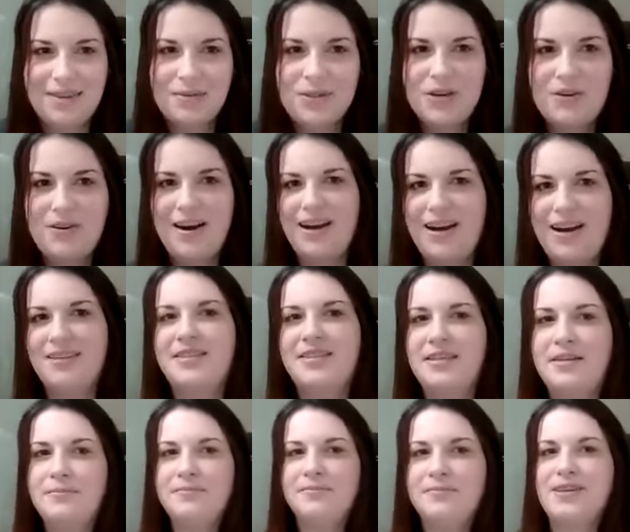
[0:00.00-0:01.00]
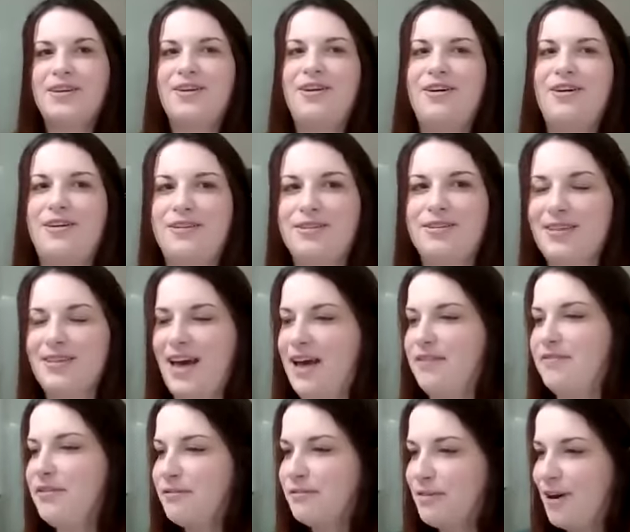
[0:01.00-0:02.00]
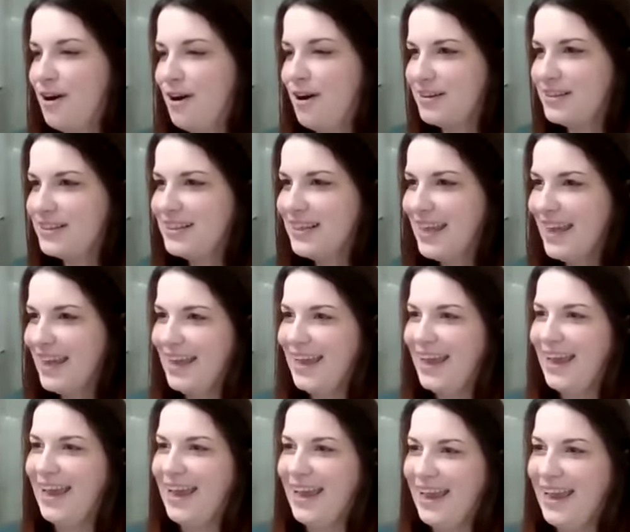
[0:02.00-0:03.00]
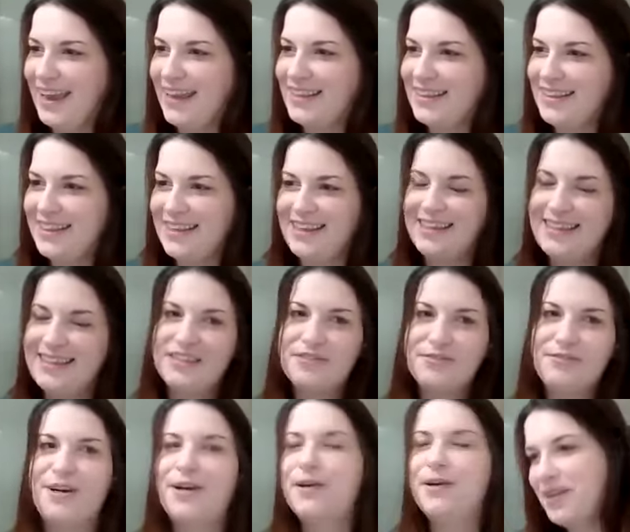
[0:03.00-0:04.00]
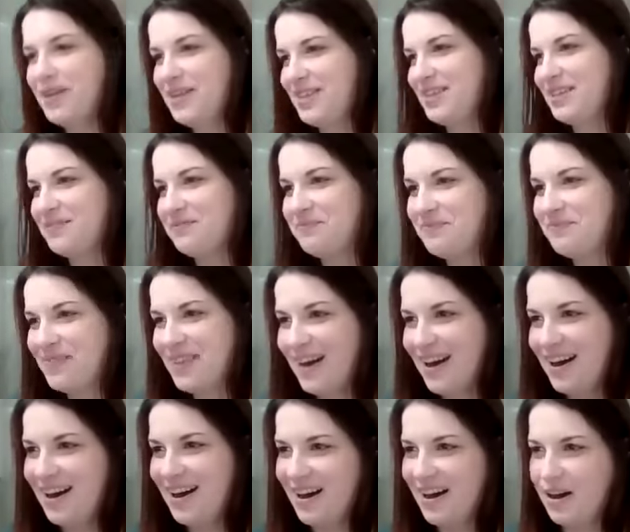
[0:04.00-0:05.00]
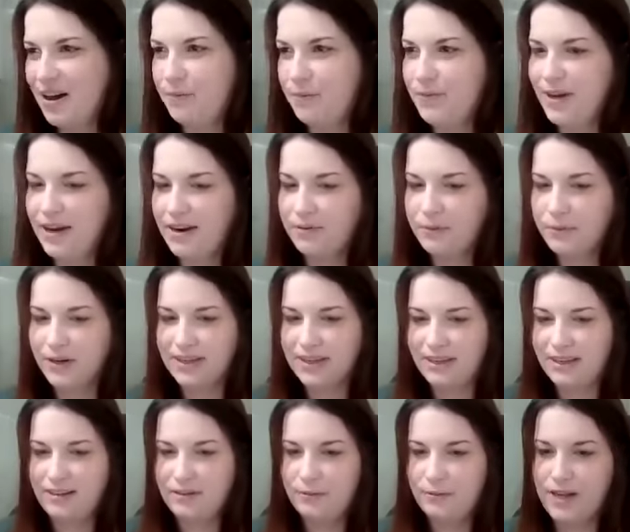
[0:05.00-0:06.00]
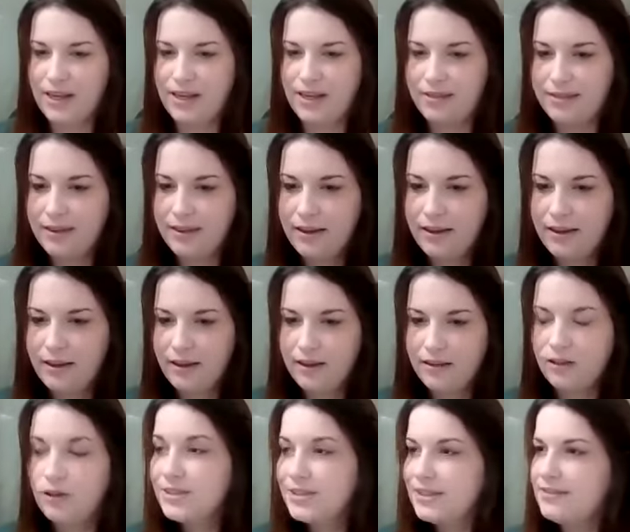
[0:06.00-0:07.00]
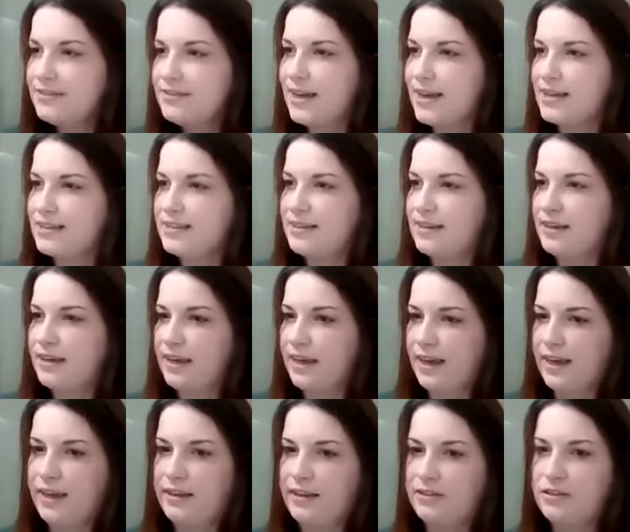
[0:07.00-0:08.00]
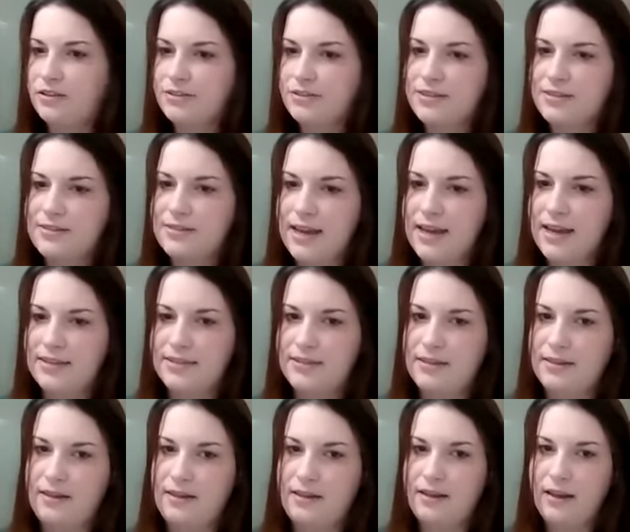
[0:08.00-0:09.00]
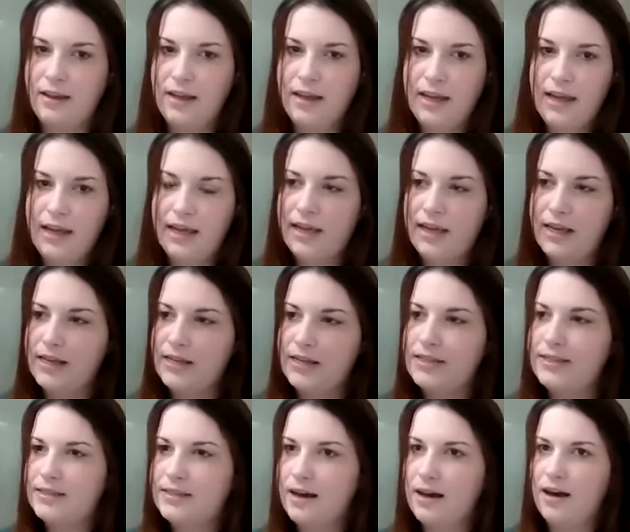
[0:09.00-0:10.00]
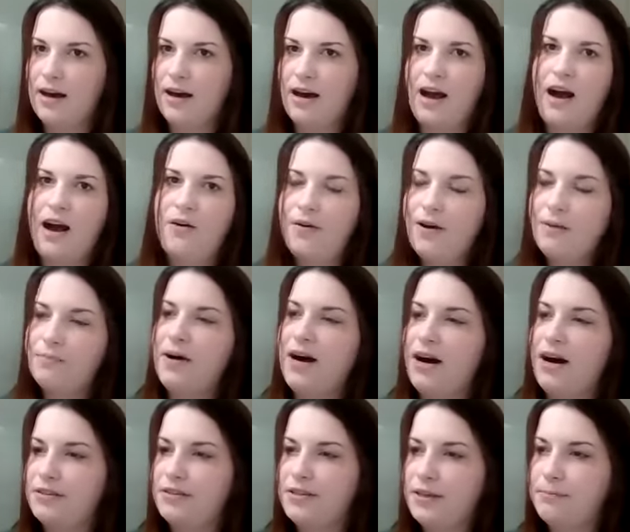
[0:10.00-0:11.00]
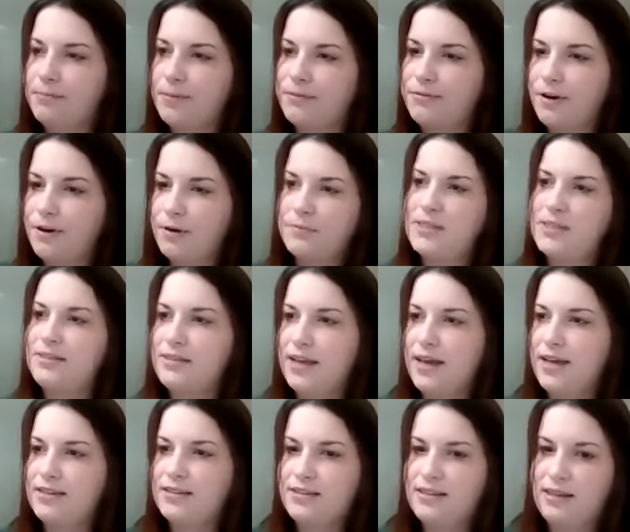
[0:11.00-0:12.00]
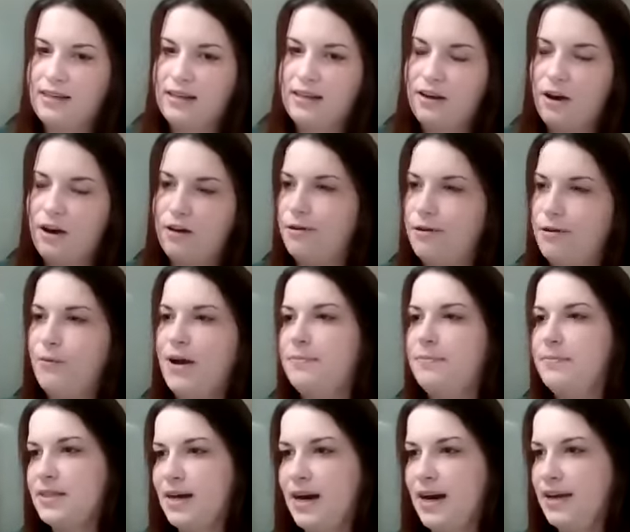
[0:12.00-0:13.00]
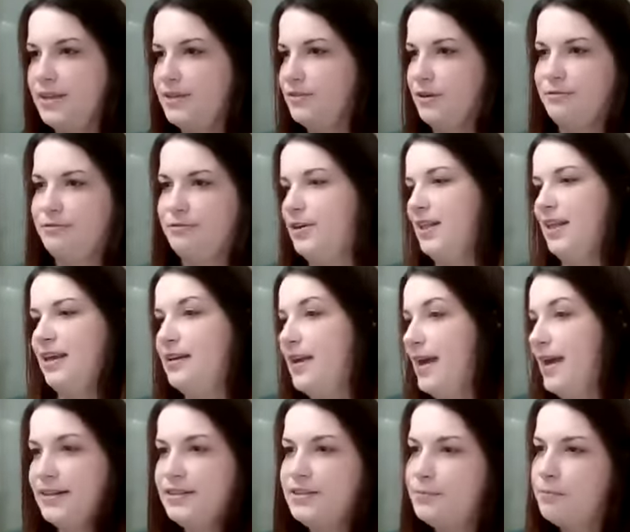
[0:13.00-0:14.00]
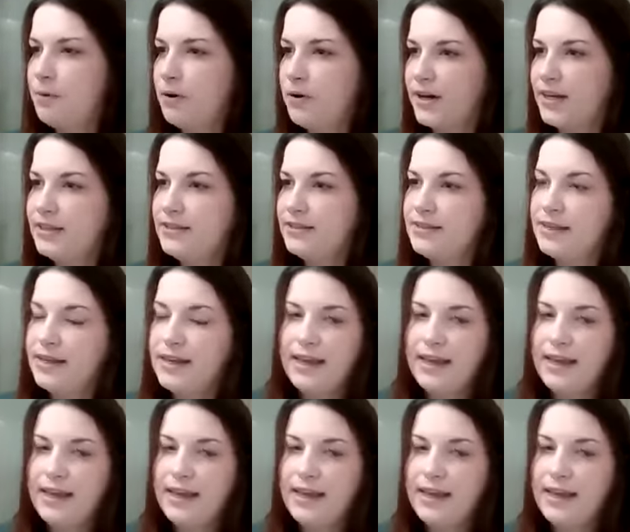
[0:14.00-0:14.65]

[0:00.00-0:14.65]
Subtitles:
So our team calls Heavy Frog, and it does for a reason. We are working with loading testing, and loading testing is all about the performance testing of a website, of an endpoint.